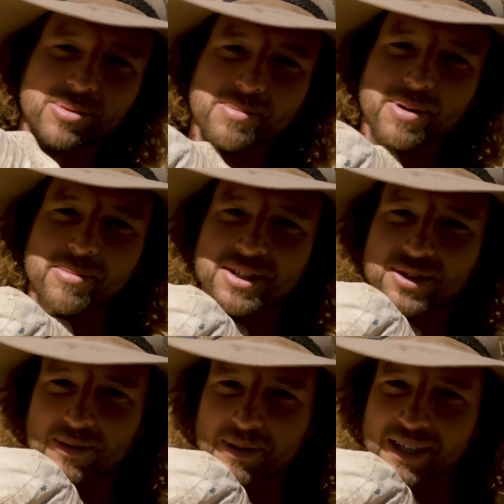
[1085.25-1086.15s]
what he probably
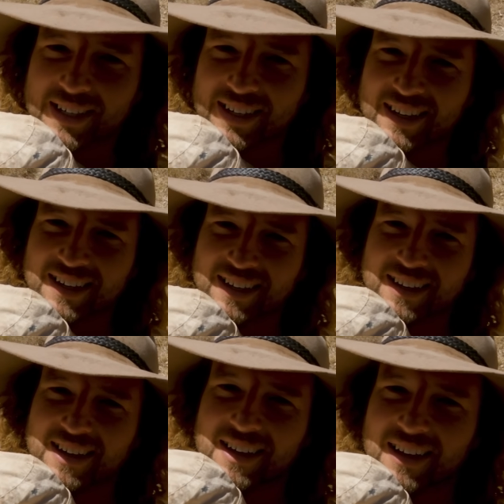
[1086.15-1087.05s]
should have been.
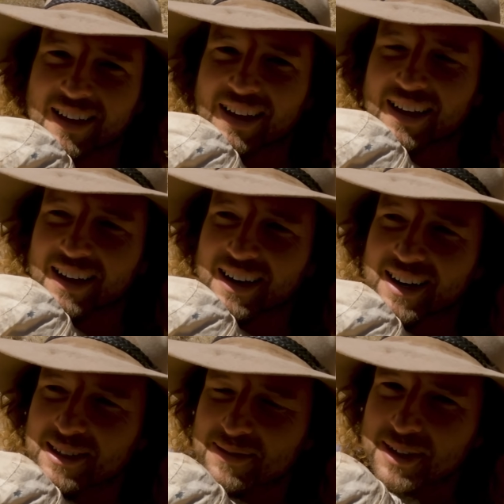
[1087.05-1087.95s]
And
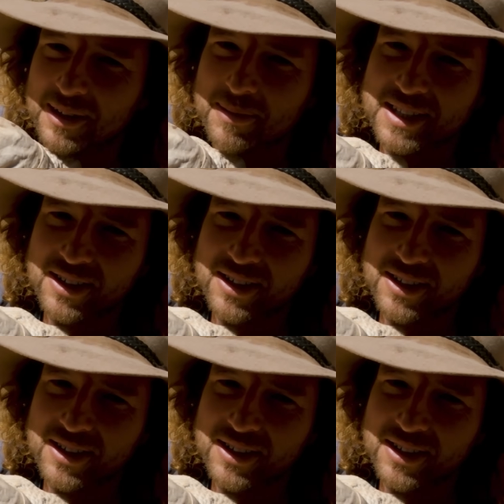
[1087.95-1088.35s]
he's feeling a bit